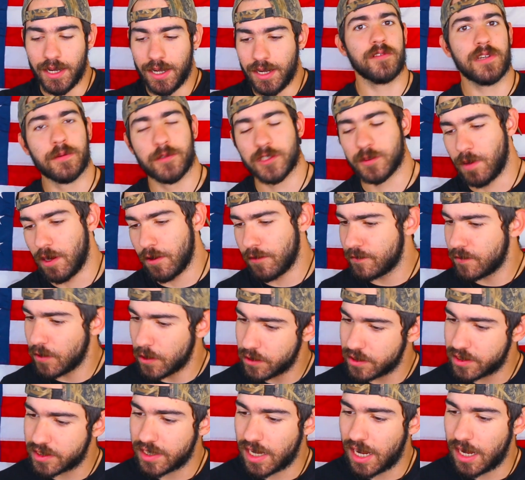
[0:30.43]
It was my
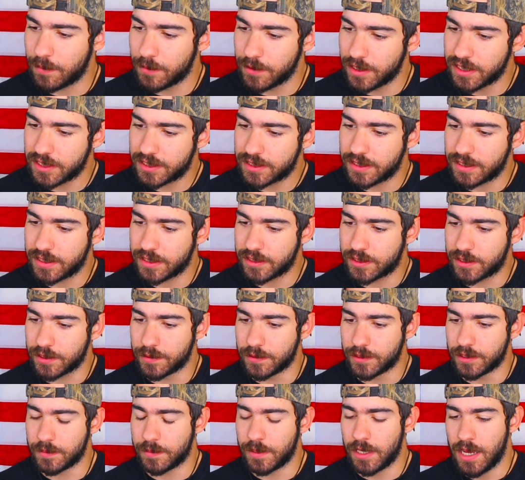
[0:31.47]
first time listening
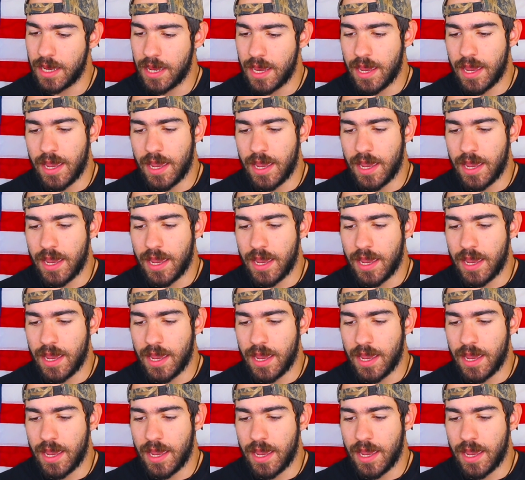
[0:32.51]
to him